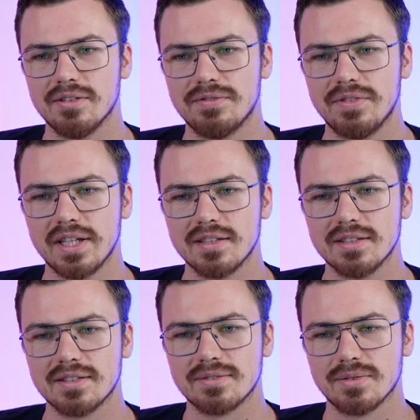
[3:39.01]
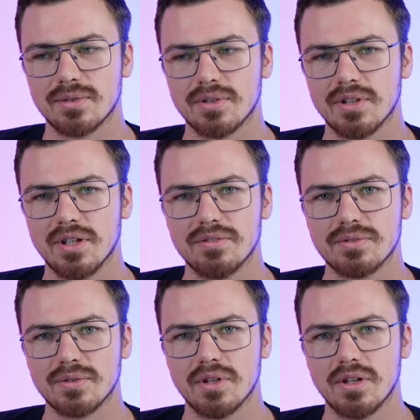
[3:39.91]
things for
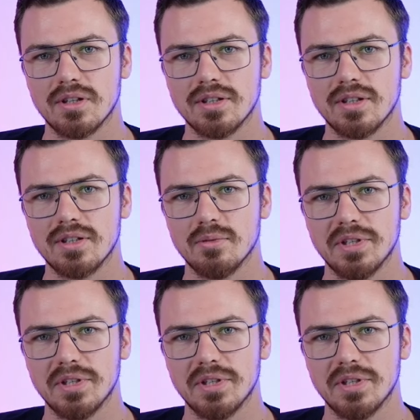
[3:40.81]
the